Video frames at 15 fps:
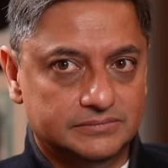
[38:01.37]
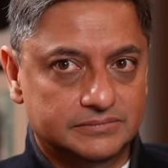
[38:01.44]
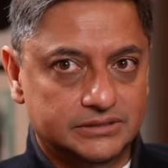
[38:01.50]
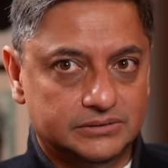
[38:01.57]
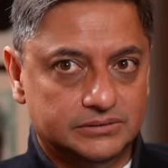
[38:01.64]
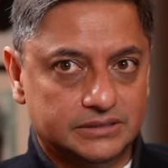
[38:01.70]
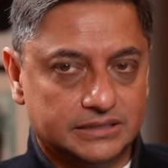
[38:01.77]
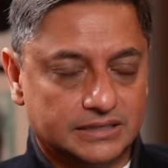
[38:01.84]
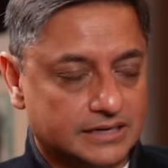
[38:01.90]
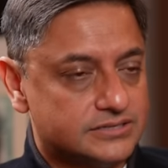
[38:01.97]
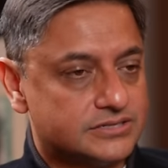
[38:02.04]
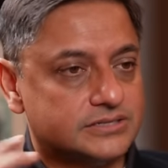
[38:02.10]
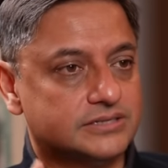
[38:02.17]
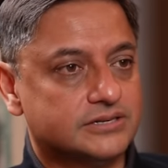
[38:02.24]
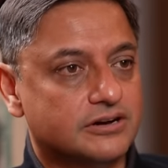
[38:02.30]
you know
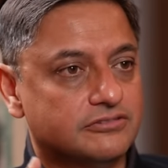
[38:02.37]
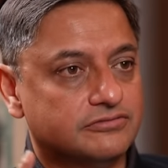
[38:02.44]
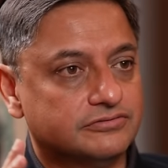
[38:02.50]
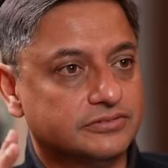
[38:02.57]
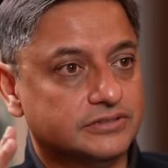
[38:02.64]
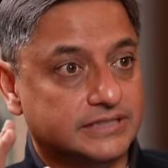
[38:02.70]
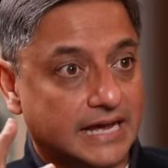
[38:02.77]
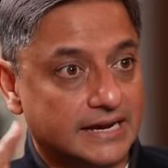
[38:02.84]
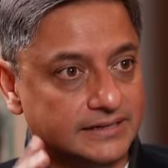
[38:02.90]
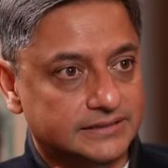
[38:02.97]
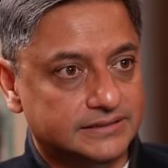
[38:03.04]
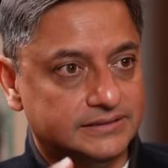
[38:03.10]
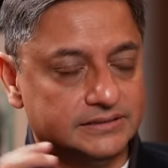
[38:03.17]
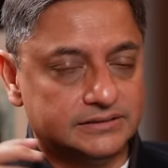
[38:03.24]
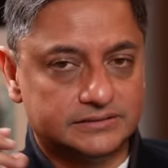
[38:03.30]
cluster of
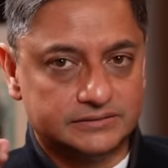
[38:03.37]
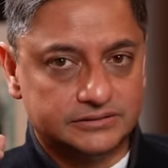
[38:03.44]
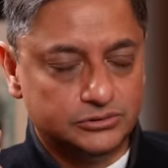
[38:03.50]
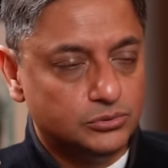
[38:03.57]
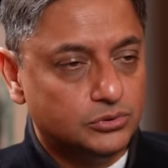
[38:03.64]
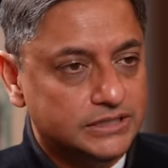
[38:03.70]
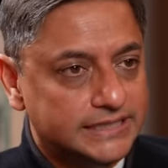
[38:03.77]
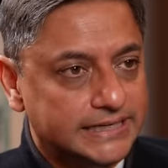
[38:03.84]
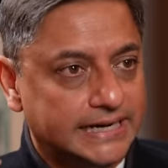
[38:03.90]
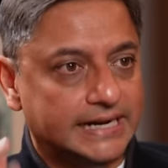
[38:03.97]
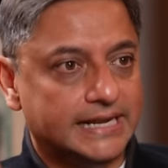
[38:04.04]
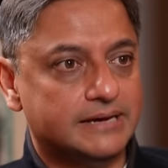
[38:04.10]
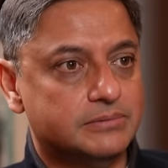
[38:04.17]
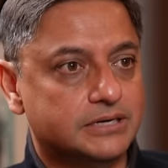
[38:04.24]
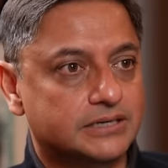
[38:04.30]
talent you don't need
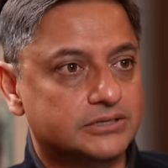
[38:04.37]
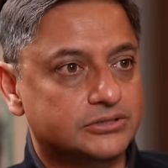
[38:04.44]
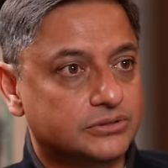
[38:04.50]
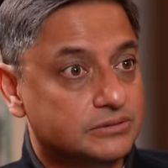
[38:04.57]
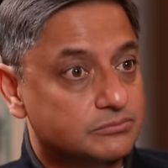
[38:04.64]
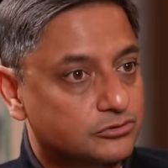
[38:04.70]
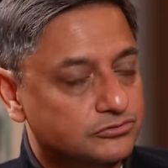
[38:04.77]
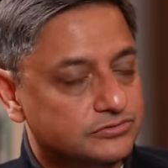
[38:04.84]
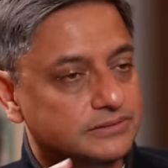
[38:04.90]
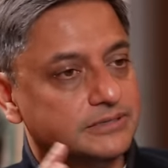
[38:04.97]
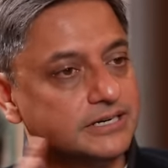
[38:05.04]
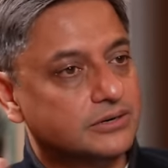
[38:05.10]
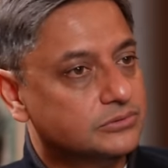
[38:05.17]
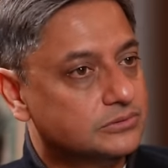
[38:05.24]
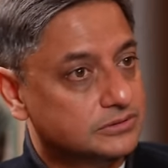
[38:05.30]
labor you can move them
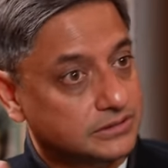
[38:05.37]
around